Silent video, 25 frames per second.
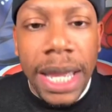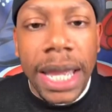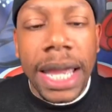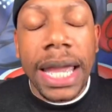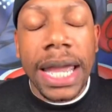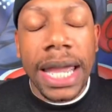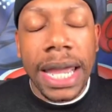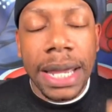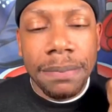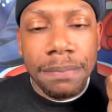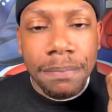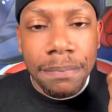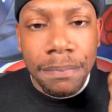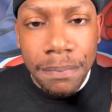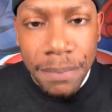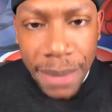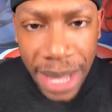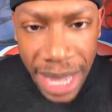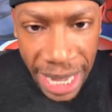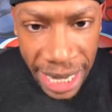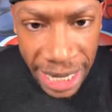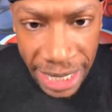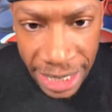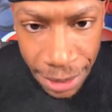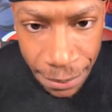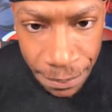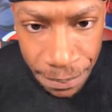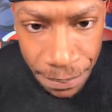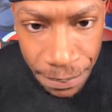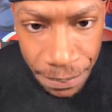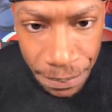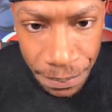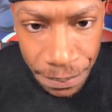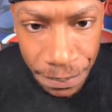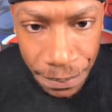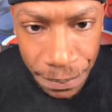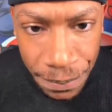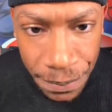in May,
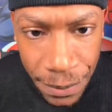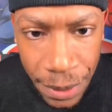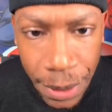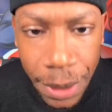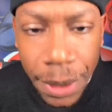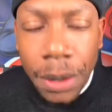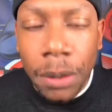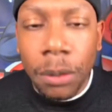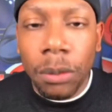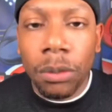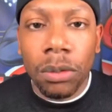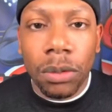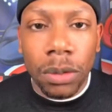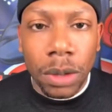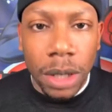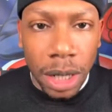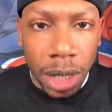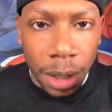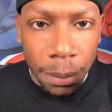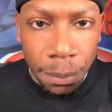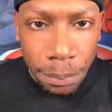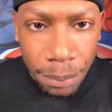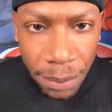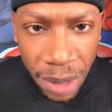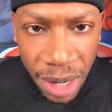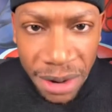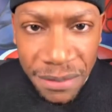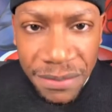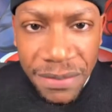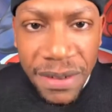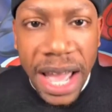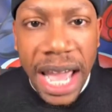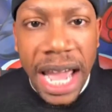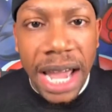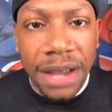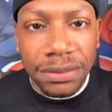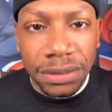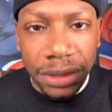a month
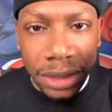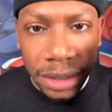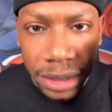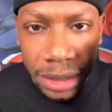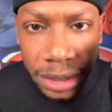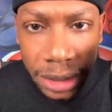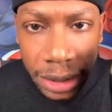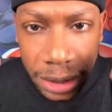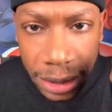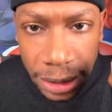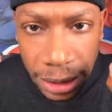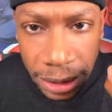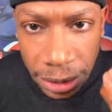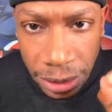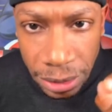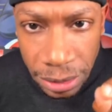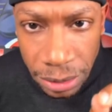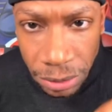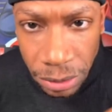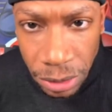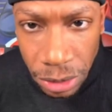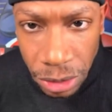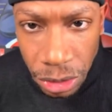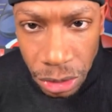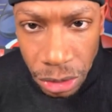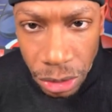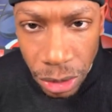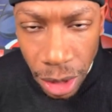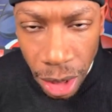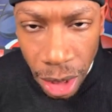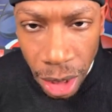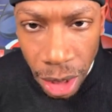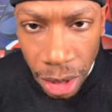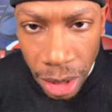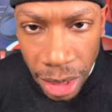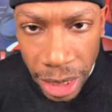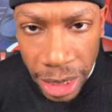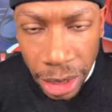after
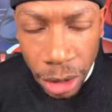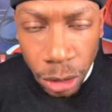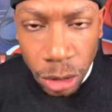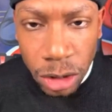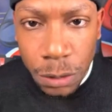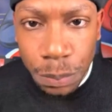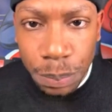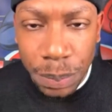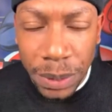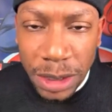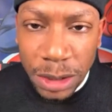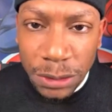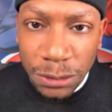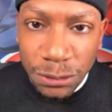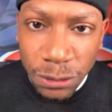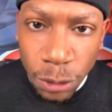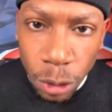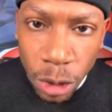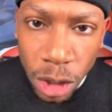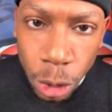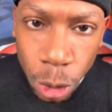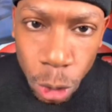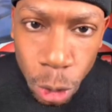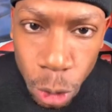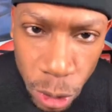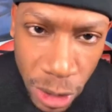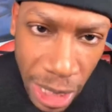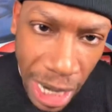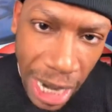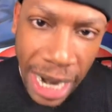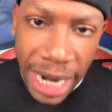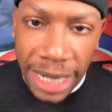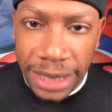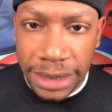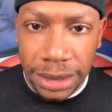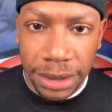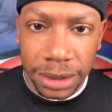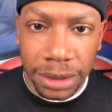uh, Errol Spence Fort
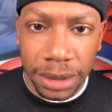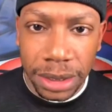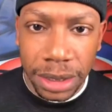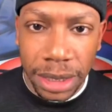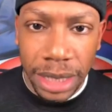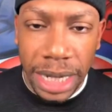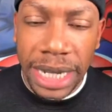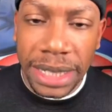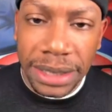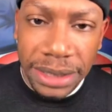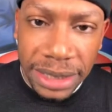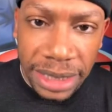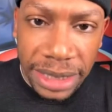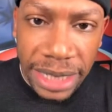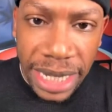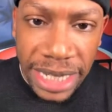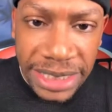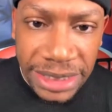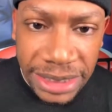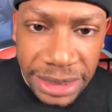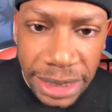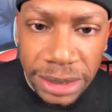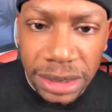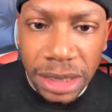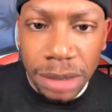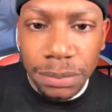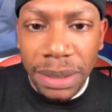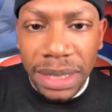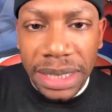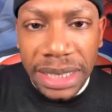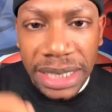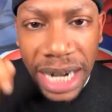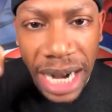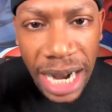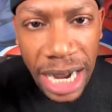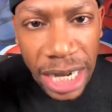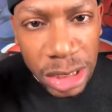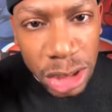Ugas. And then they sent him a
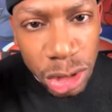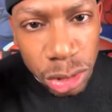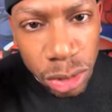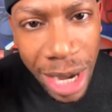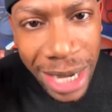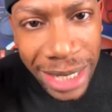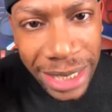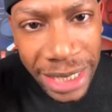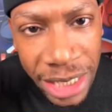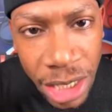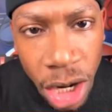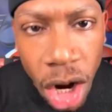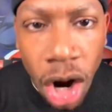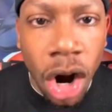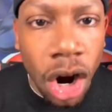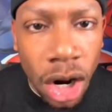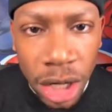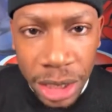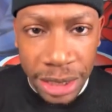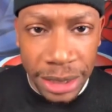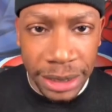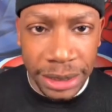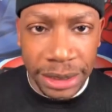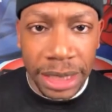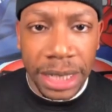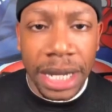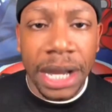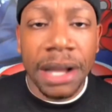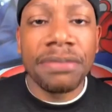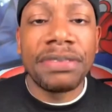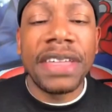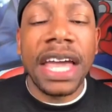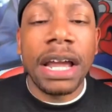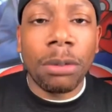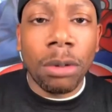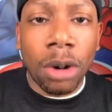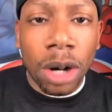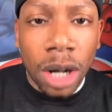contract in August.
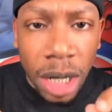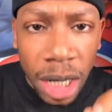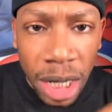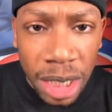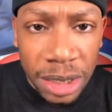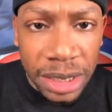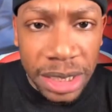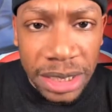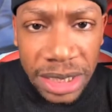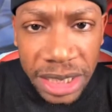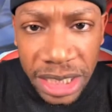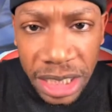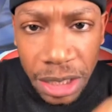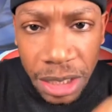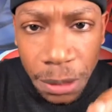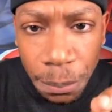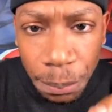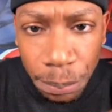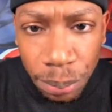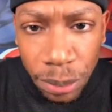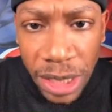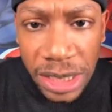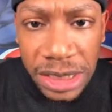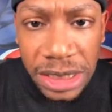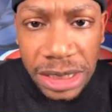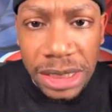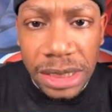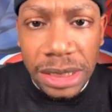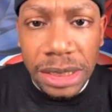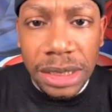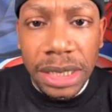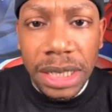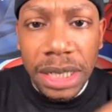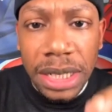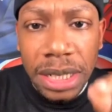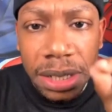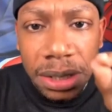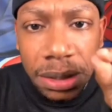They were under the impression,
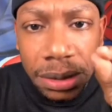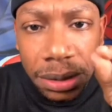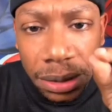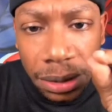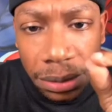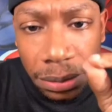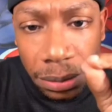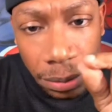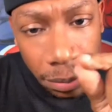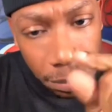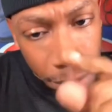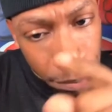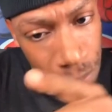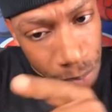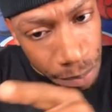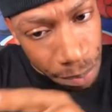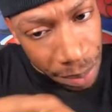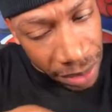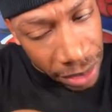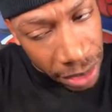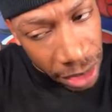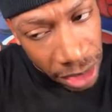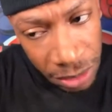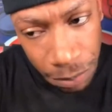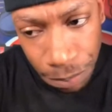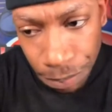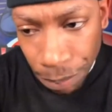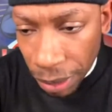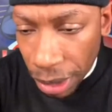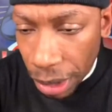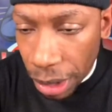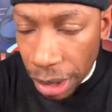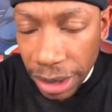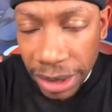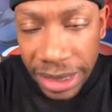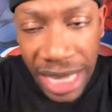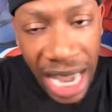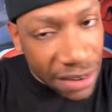because
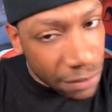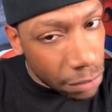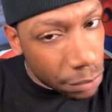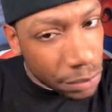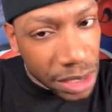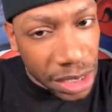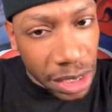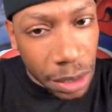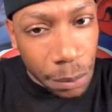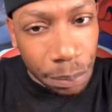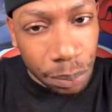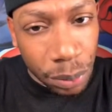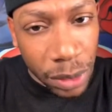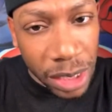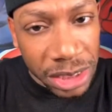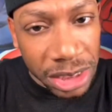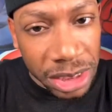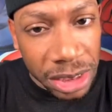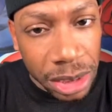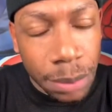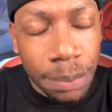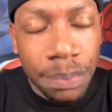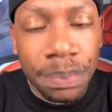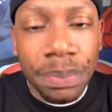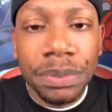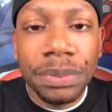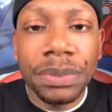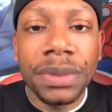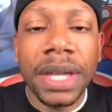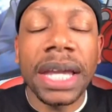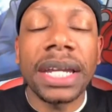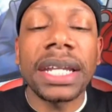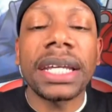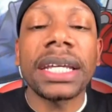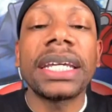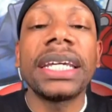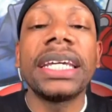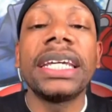Bud gave him the impression,
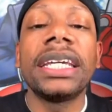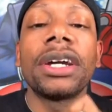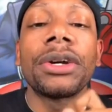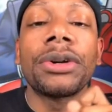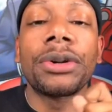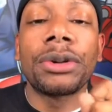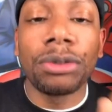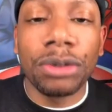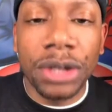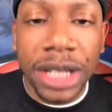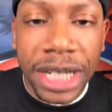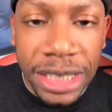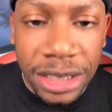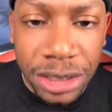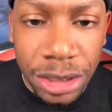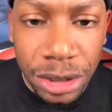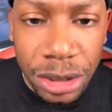that he agreed to